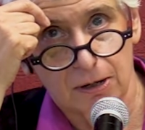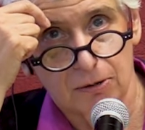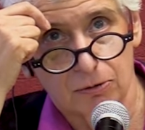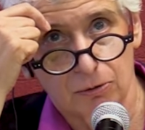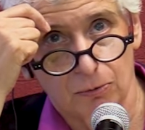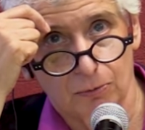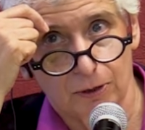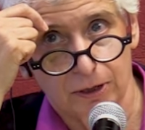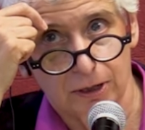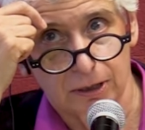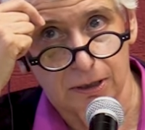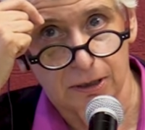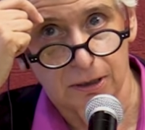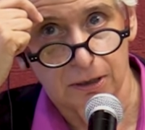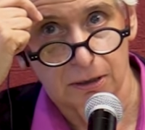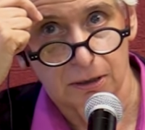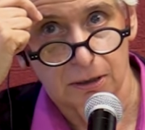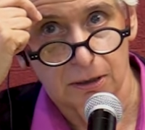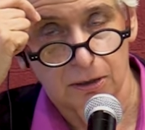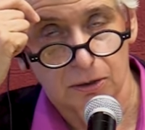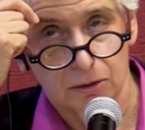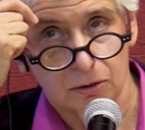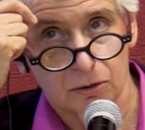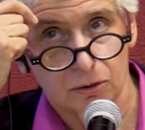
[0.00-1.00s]
out a way
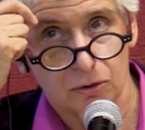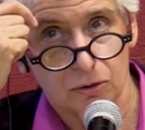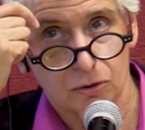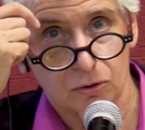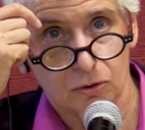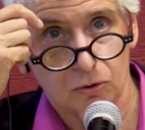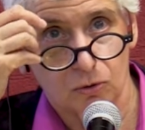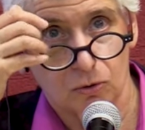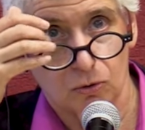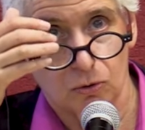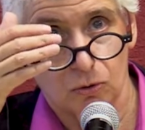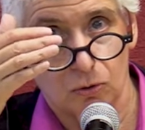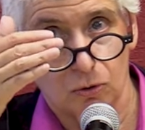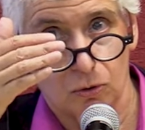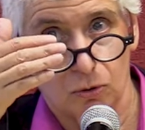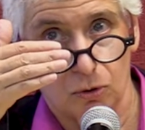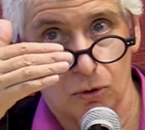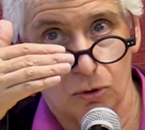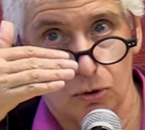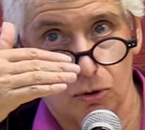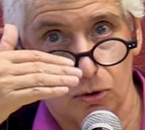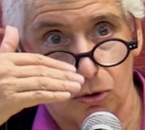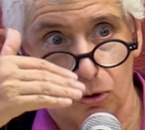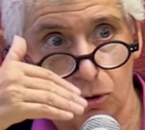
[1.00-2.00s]

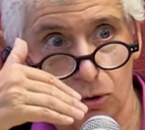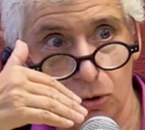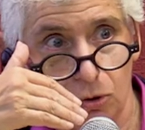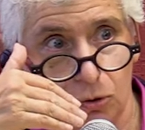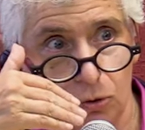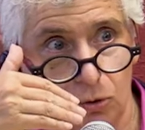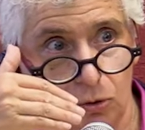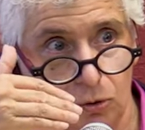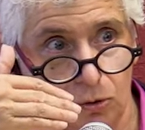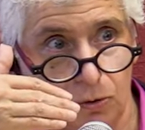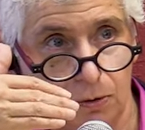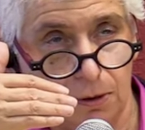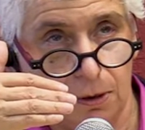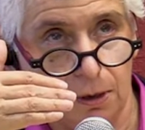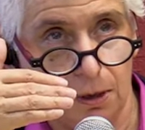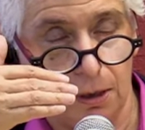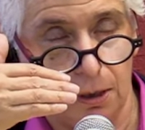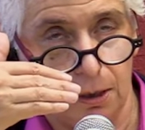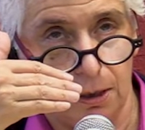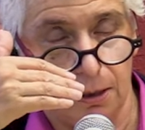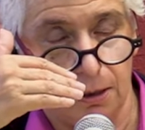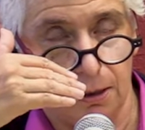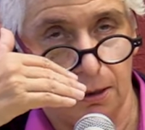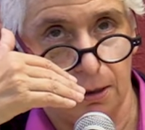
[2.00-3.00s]
to
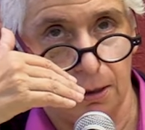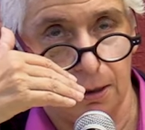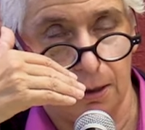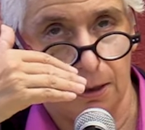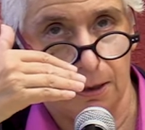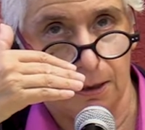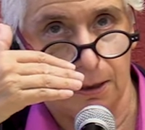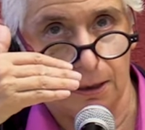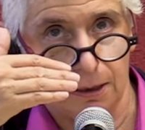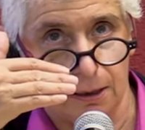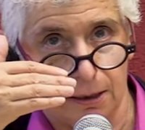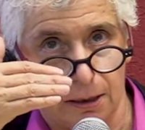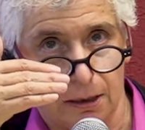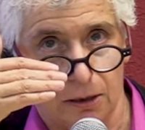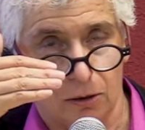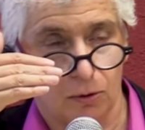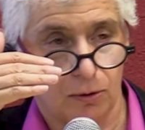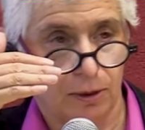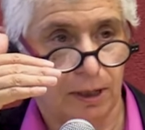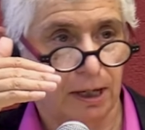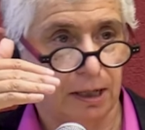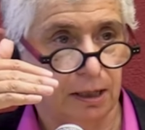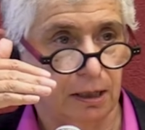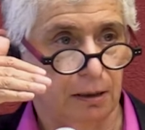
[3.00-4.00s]

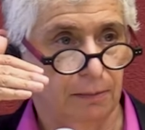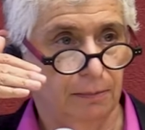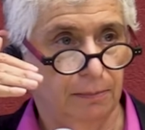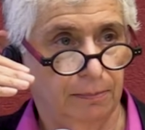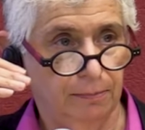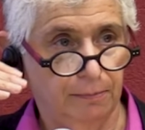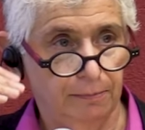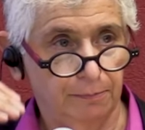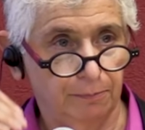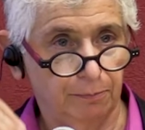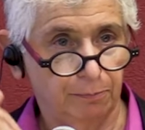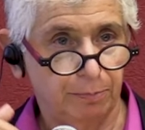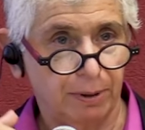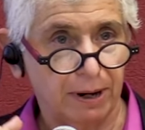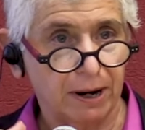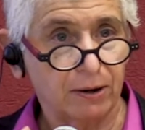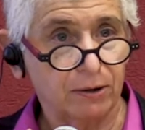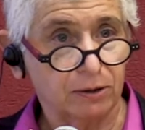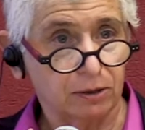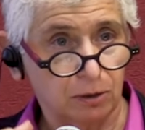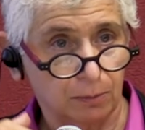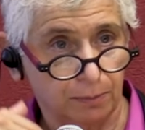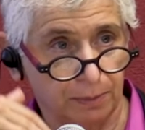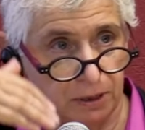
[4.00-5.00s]
create a
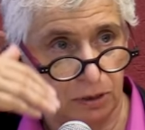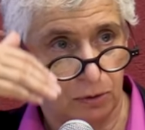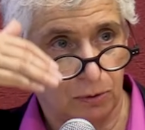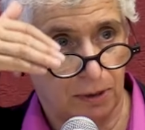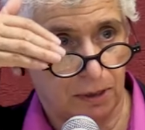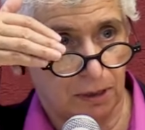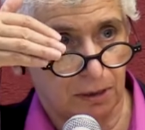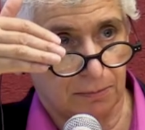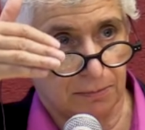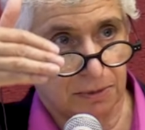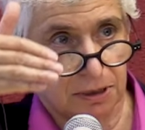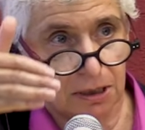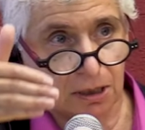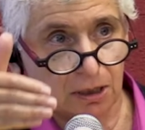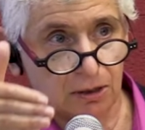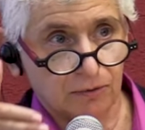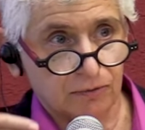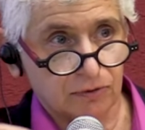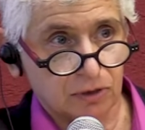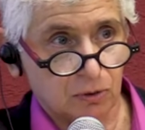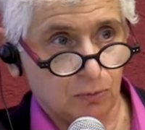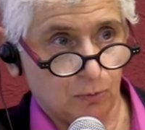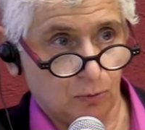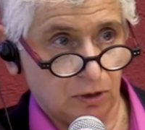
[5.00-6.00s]
barrier between
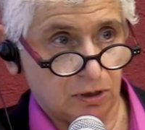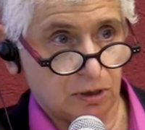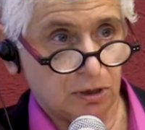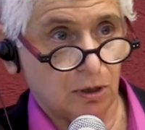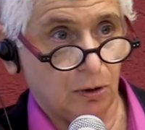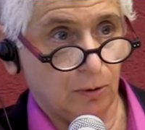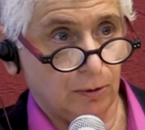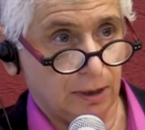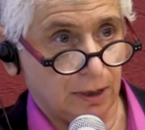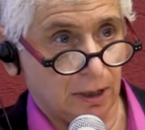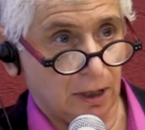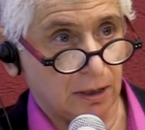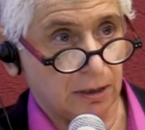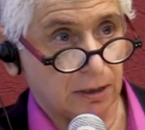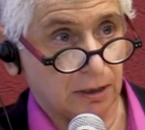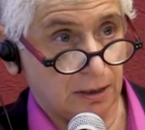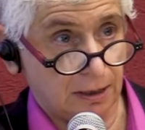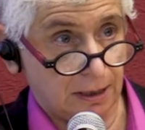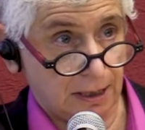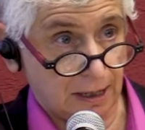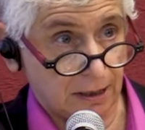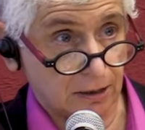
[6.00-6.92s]
themselves and what's going on in the